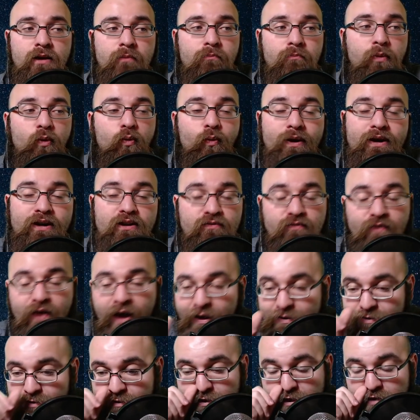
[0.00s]
But when, in
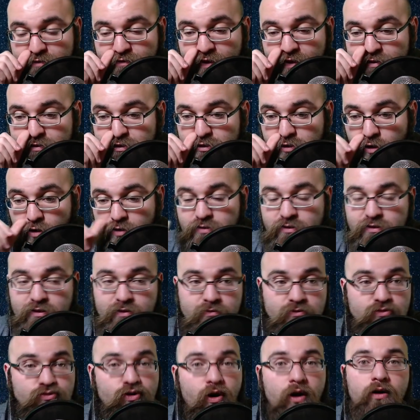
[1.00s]
fact, defense starts to
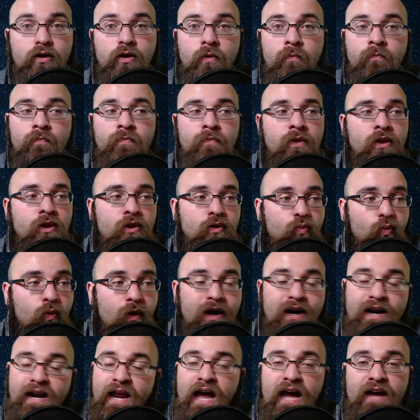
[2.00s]
struggle, we're
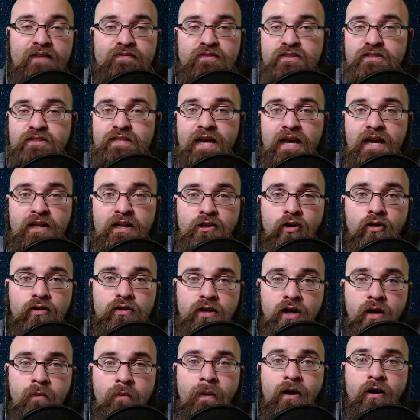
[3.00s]
going to have to see Andy Dalton
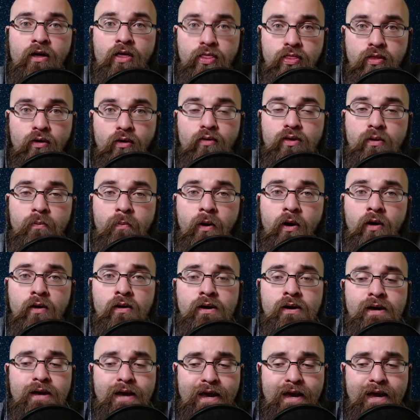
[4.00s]
come out and throw the ball.